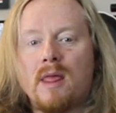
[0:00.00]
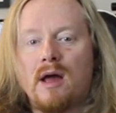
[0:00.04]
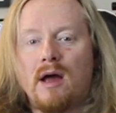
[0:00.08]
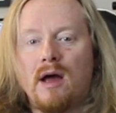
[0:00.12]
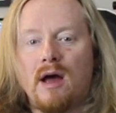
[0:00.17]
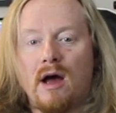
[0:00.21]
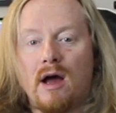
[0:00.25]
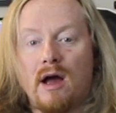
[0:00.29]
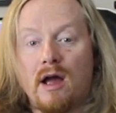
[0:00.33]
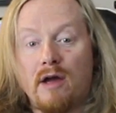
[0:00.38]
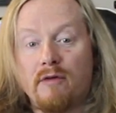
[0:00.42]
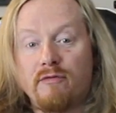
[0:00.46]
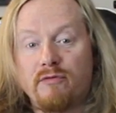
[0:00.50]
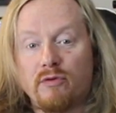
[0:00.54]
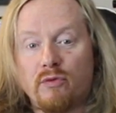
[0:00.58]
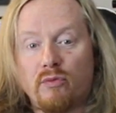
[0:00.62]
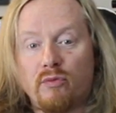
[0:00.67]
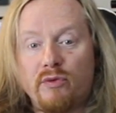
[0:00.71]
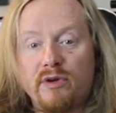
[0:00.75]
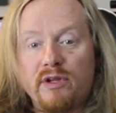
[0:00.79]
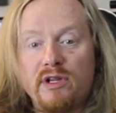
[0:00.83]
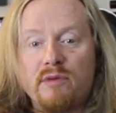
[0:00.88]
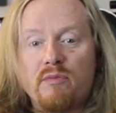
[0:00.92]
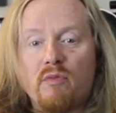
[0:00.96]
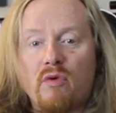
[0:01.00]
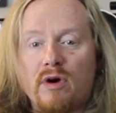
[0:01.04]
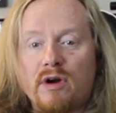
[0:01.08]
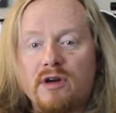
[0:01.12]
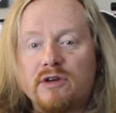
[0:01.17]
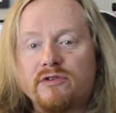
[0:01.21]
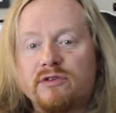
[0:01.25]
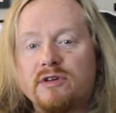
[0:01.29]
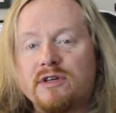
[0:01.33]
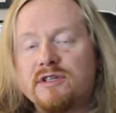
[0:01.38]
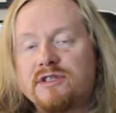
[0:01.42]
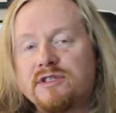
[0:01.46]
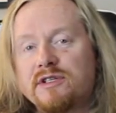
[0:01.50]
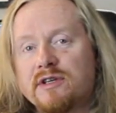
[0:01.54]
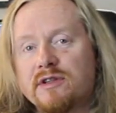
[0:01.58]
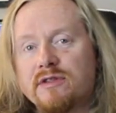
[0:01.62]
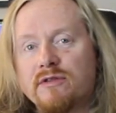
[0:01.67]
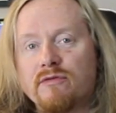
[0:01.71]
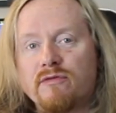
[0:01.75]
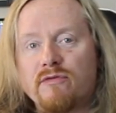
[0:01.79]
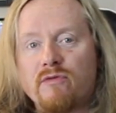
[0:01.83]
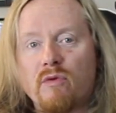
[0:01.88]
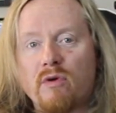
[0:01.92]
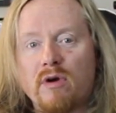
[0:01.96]
If you're really more interested in the
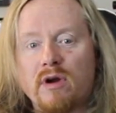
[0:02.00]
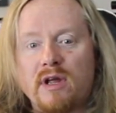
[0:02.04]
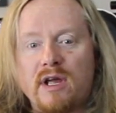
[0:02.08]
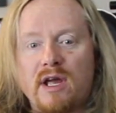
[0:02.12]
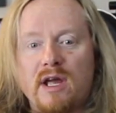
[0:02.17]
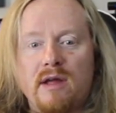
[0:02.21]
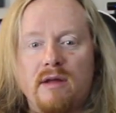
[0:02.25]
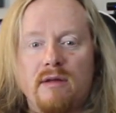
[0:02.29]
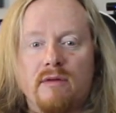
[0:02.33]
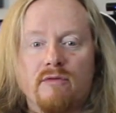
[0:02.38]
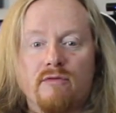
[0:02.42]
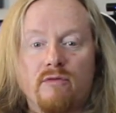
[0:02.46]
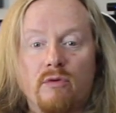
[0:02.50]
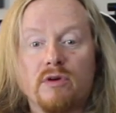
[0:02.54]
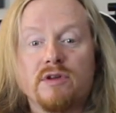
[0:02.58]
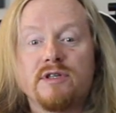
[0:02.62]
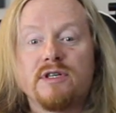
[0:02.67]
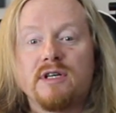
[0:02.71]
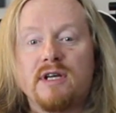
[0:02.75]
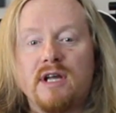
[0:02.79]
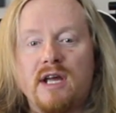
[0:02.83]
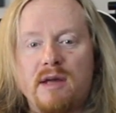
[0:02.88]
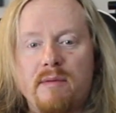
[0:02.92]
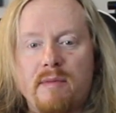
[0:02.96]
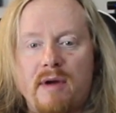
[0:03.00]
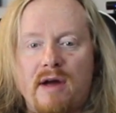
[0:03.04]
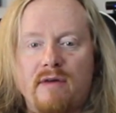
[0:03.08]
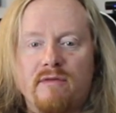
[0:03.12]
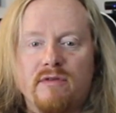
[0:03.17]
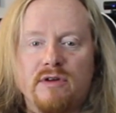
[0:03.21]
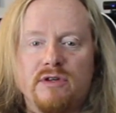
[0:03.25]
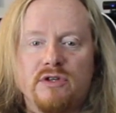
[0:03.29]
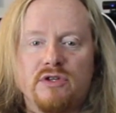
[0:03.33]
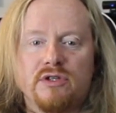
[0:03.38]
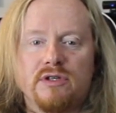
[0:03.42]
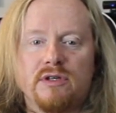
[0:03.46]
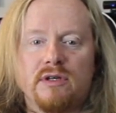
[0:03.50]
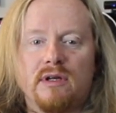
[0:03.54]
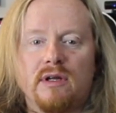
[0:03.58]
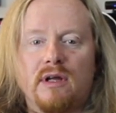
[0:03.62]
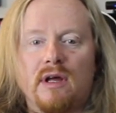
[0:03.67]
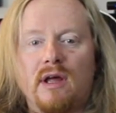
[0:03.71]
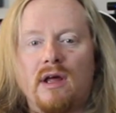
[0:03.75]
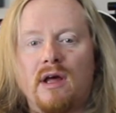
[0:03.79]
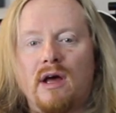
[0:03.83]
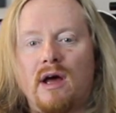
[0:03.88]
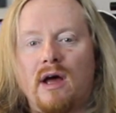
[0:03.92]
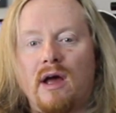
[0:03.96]
14-game average
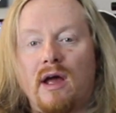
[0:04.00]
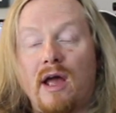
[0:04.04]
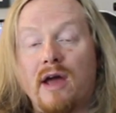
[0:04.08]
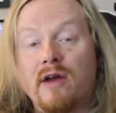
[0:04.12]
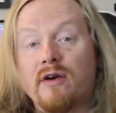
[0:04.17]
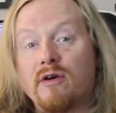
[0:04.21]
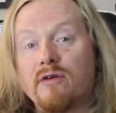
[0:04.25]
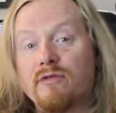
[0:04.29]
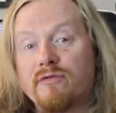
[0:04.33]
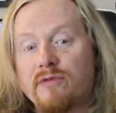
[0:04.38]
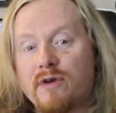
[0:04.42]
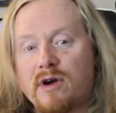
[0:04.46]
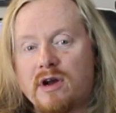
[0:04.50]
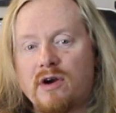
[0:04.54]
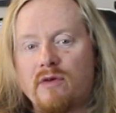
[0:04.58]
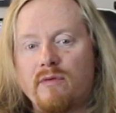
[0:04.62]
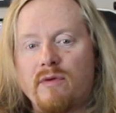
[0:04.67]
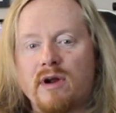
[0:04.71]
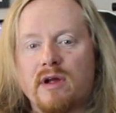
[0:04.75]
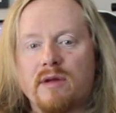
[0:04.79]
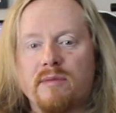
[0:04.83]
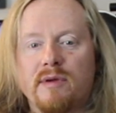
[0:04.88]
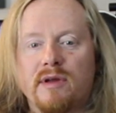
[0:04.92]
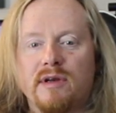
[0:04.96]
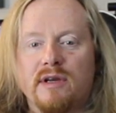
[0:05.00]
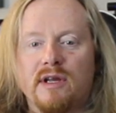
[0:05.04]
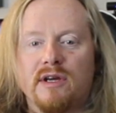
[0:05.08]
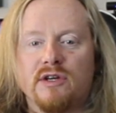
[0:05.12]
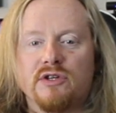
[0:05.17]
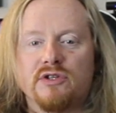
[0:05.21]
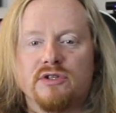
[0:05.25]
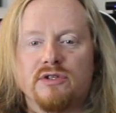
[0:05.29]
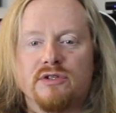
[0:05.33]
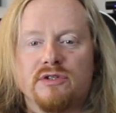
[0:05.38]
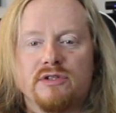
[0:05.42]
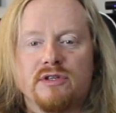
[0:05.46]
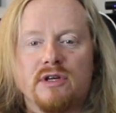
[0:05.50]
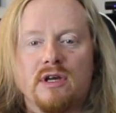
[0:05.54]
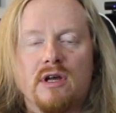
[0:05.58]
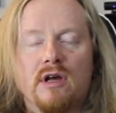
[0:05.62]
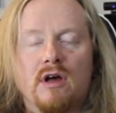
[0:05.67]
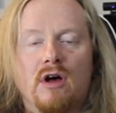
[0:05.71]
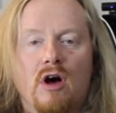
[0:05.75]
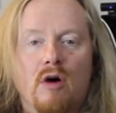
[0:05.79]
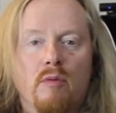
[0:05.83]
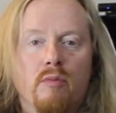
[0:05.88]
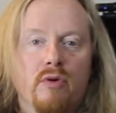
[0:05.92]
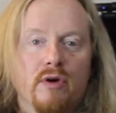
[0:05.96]
and our final recommendations,
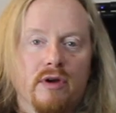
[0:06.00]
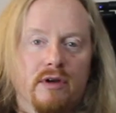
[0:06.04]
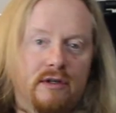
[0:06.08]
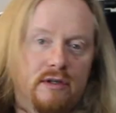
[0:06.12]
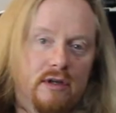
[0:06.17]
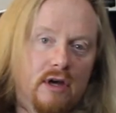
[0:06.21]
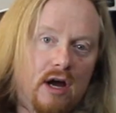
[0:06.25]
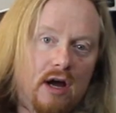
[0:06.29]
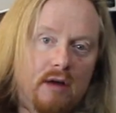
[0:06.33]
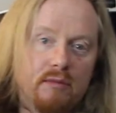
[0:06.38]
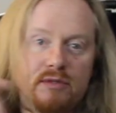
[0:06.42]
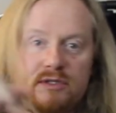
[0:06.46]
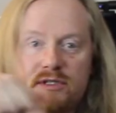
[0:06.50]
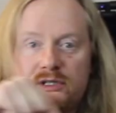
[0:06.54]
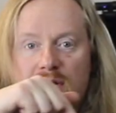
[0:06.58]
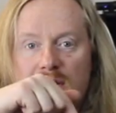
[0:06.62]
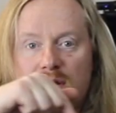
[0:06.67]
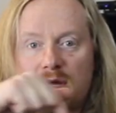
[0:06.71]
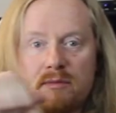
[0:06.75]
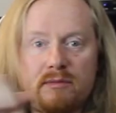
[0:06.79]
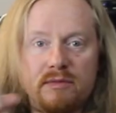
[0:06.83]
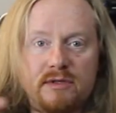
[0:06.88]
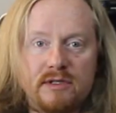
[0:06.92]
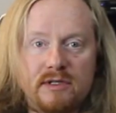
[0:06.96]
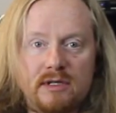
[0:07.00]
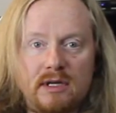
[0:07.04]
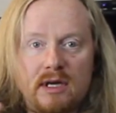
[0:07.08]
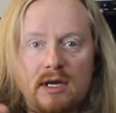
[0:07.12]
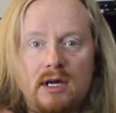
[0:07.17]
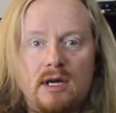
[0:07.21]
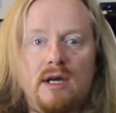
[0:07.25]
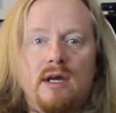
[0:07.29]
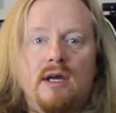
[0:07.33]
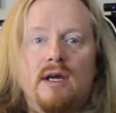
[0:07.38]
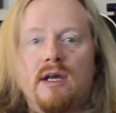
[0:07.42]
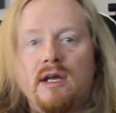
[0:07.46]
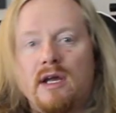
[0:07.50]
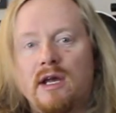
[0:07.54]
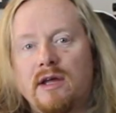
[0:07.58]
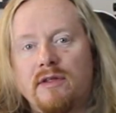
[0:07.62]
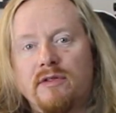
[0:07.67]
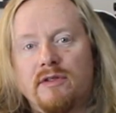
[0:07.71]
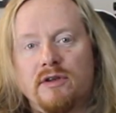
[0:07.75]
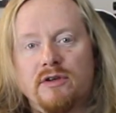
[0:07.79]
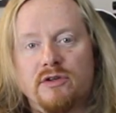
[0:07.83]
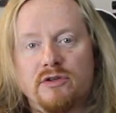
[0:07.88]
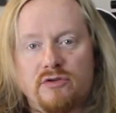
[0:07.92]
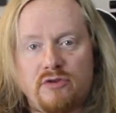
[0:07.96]
I'll put timestamps in
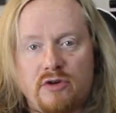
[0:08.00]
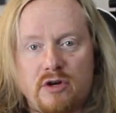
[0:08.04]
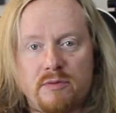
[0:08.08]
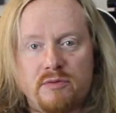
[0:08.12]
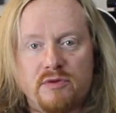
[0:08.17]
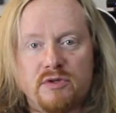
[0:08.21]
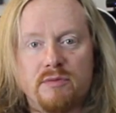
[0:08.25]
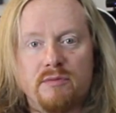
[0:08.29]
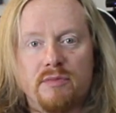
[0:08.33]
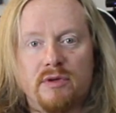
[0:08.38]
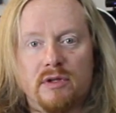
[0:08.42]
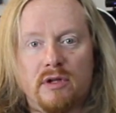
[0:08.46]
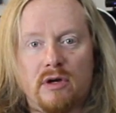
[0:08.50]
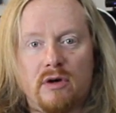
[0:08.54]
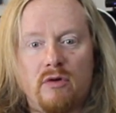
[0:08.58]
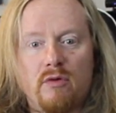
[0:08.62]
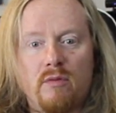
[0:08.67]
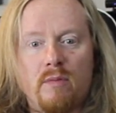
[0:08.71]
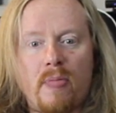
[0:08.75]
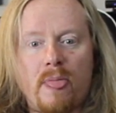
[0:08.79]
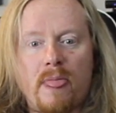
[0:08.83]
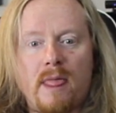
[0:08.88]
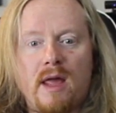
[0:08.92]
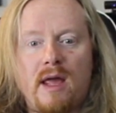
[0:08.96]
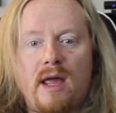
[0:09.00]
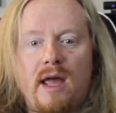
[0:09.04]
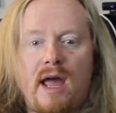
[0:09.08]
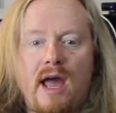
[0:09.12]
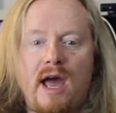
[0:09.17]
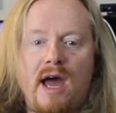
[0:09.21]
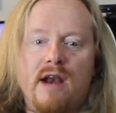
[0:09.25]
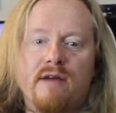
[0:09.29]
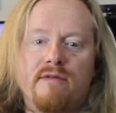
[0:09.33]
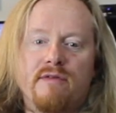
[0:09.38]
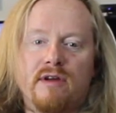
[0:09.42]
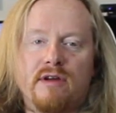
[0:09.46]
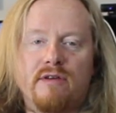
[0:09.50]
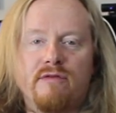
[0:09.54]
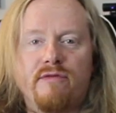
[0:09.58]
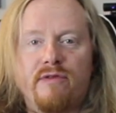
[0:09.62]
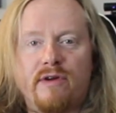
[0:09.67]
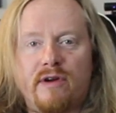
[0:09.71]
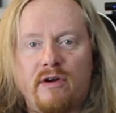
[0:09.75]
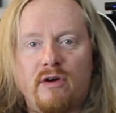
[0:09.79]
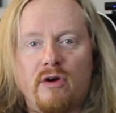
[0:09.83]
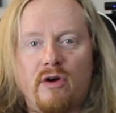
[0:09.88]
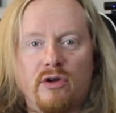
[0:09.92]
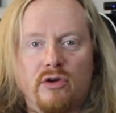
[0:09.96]
the description below, and if I can
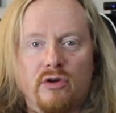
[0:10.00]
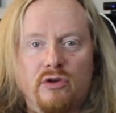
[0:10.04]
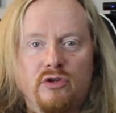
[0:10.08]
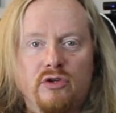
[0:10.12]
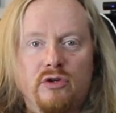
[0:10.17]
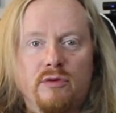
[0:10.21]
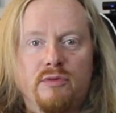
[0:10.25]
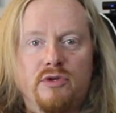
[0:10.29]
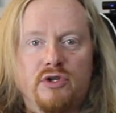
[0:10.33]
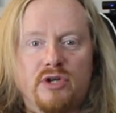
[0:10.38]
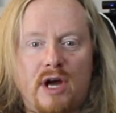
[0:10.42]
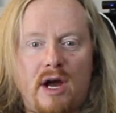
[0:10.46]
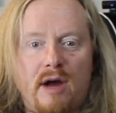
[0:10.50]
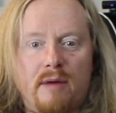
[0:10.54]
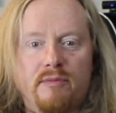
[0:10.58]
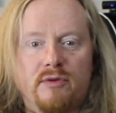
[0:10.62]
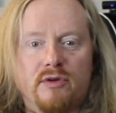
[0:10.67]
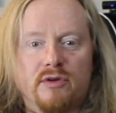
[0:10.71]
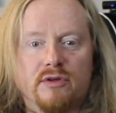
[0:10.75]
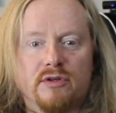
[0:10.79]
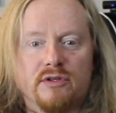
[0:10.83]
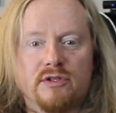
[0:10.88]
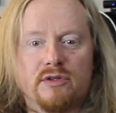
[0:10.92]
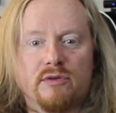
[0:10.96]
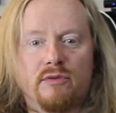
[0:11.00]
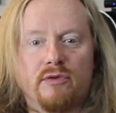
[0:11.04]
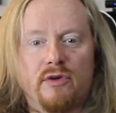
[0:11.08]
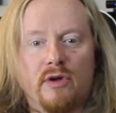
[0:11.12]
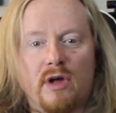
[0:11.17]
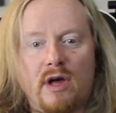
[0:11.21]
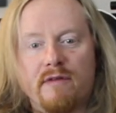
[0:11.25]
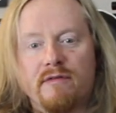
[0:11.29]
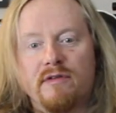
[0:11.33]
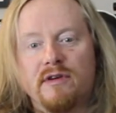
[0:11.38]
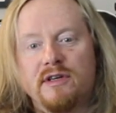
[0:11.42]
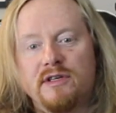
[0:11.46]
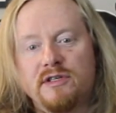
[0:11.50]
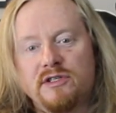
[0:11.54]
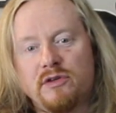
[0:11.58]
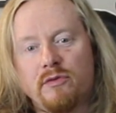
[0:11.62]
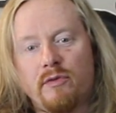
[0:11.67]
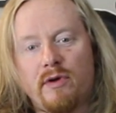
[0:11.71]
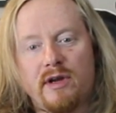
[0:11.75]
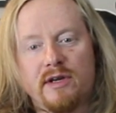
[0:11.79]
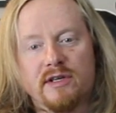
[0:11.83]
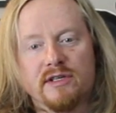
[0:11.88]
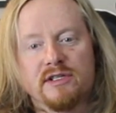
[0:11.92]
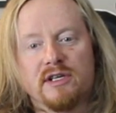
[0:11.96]
figure out YouTube chapters, you'll have an easy
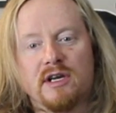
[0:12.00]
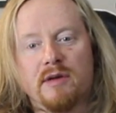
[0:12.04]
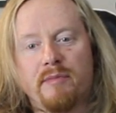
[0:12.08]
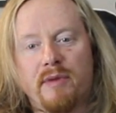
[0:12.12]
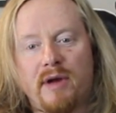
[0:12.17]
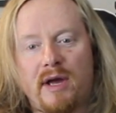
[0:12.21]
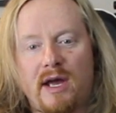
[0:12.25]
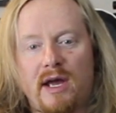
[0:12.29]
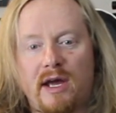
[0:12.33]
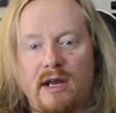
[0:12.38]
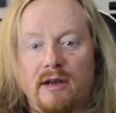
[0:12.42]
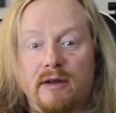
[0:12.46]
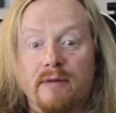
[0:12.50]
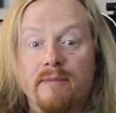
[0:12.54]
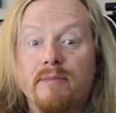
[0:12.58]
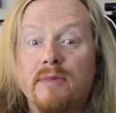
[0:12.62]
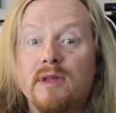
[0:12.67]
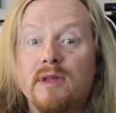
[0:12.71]
way to skip ahead.